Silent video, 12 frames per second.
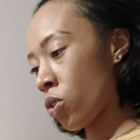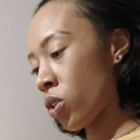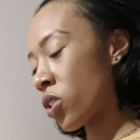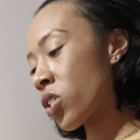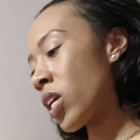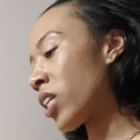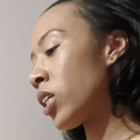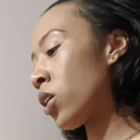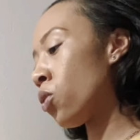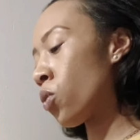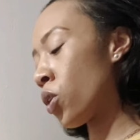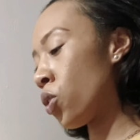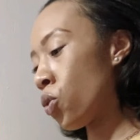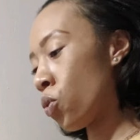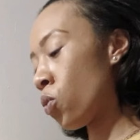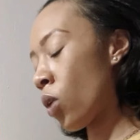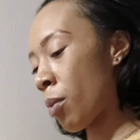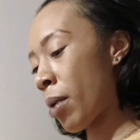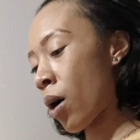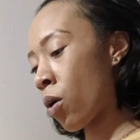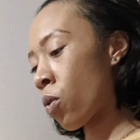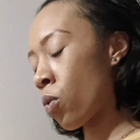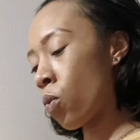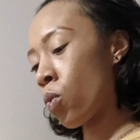There's nothing you can do
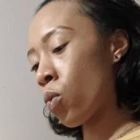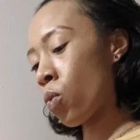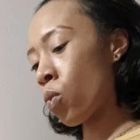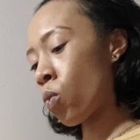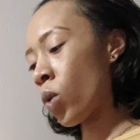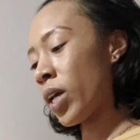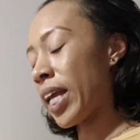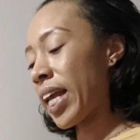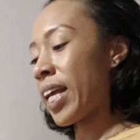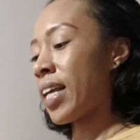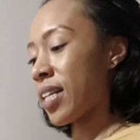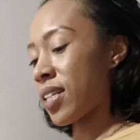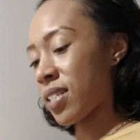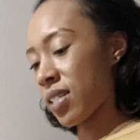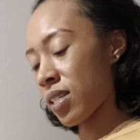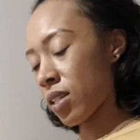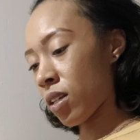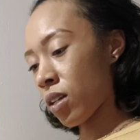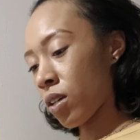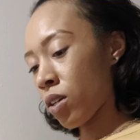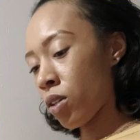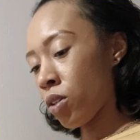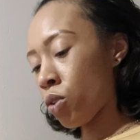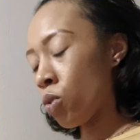about what is.
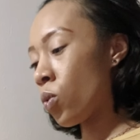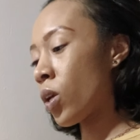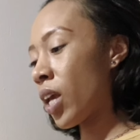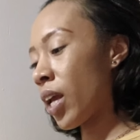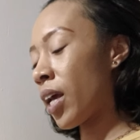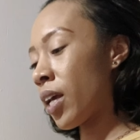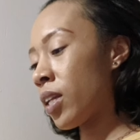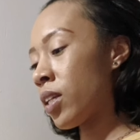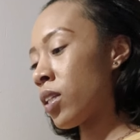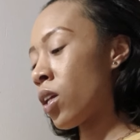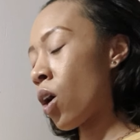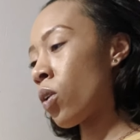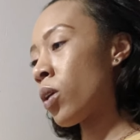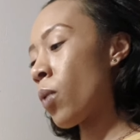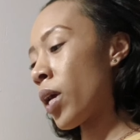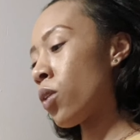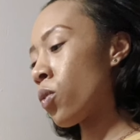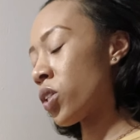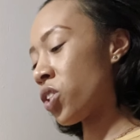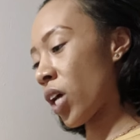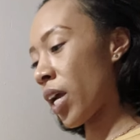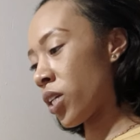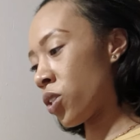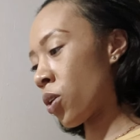The only way you can
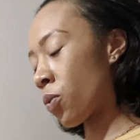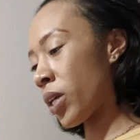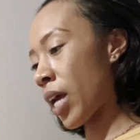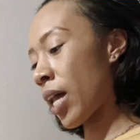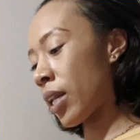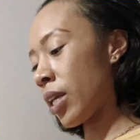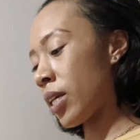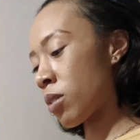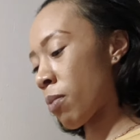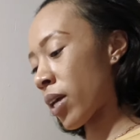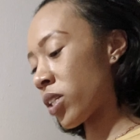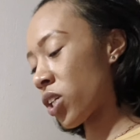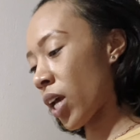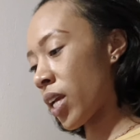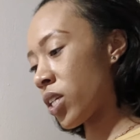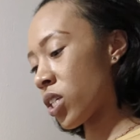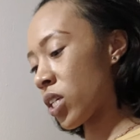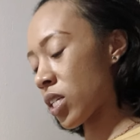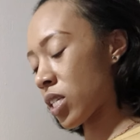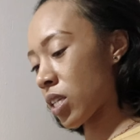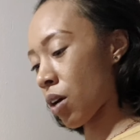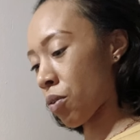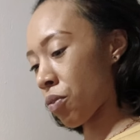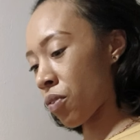change your reality is by changing
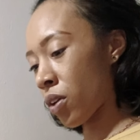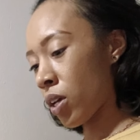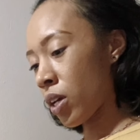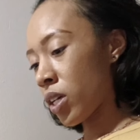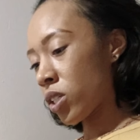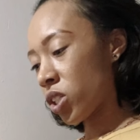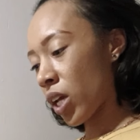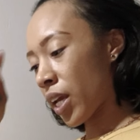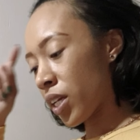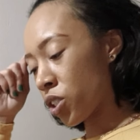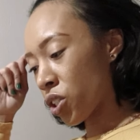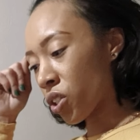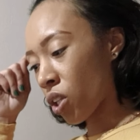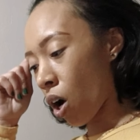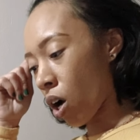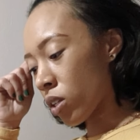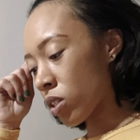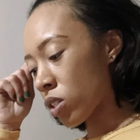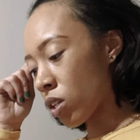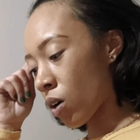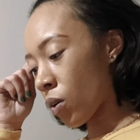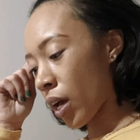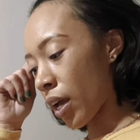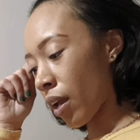self. Change your thoughts,
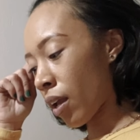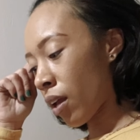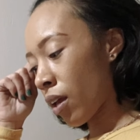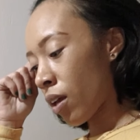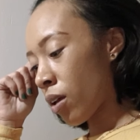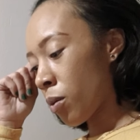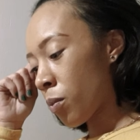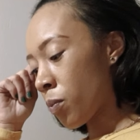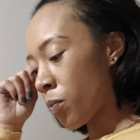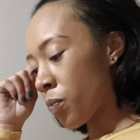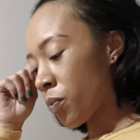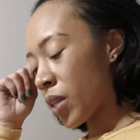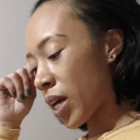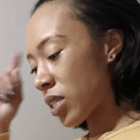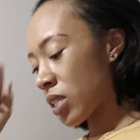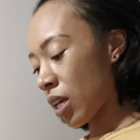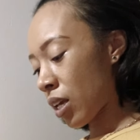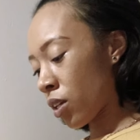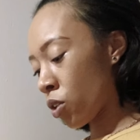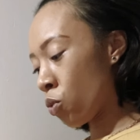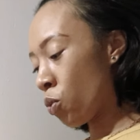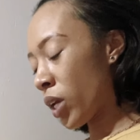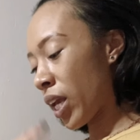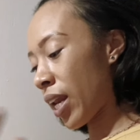okay? That's it.
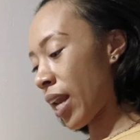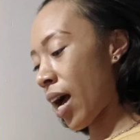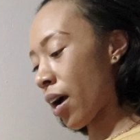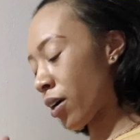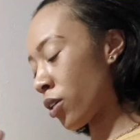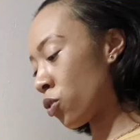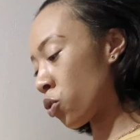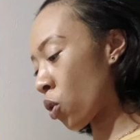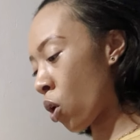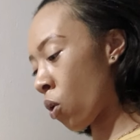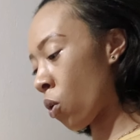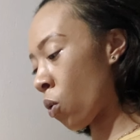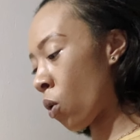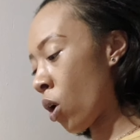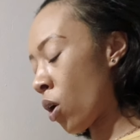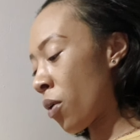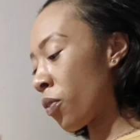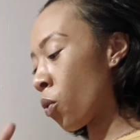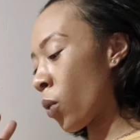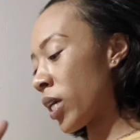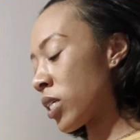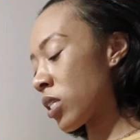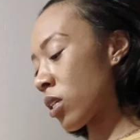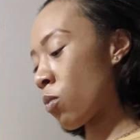You cannot control the
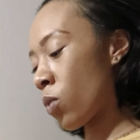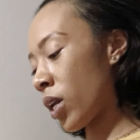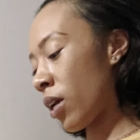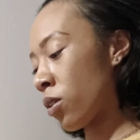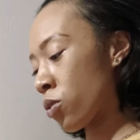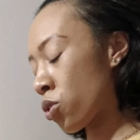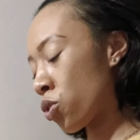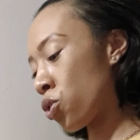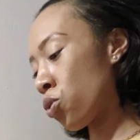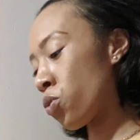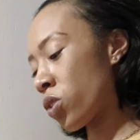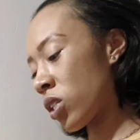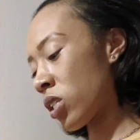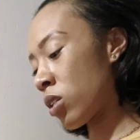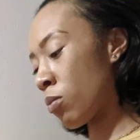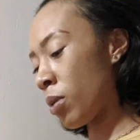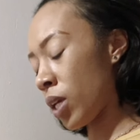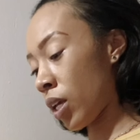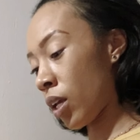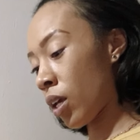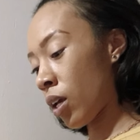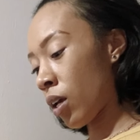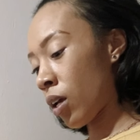way someone else chooses to be,